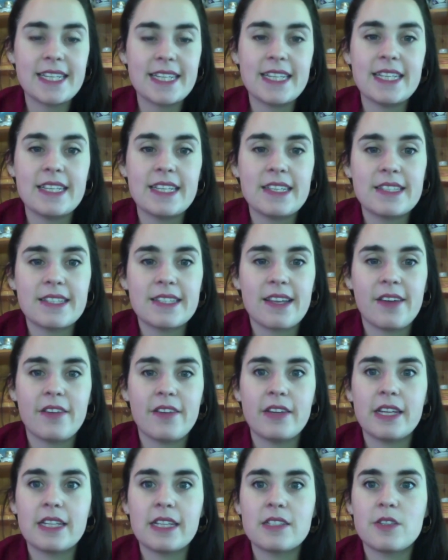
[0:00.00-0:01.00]
is
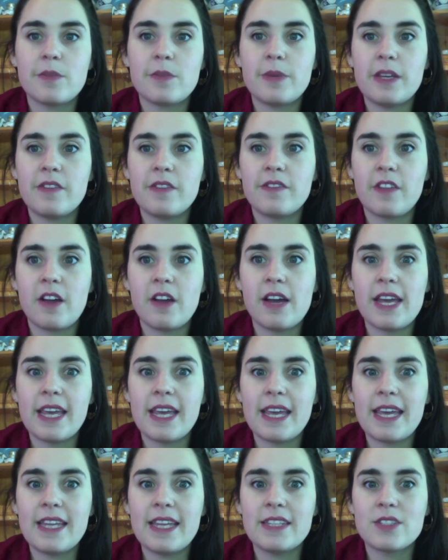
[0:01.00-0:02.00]
going to be
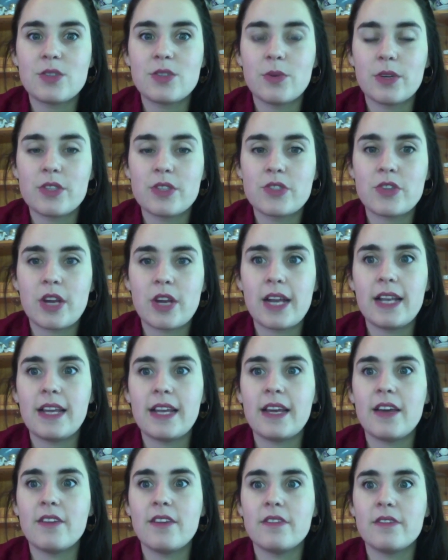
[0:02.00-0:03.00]
flying into
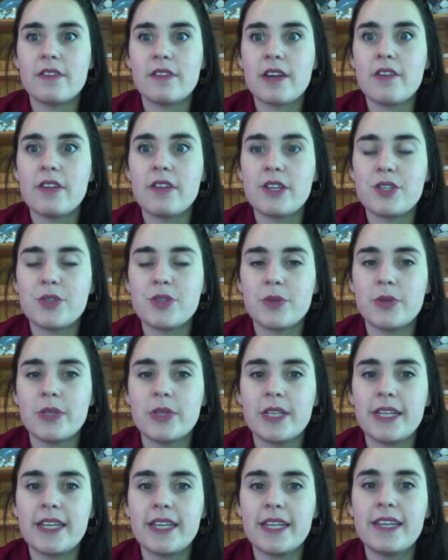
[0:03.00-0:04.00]
Australia very
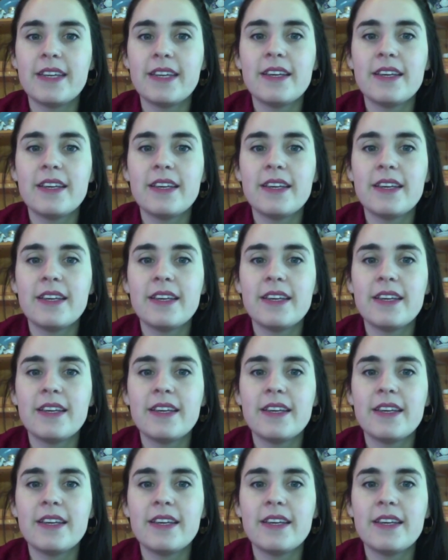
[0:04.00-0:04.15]
shortly,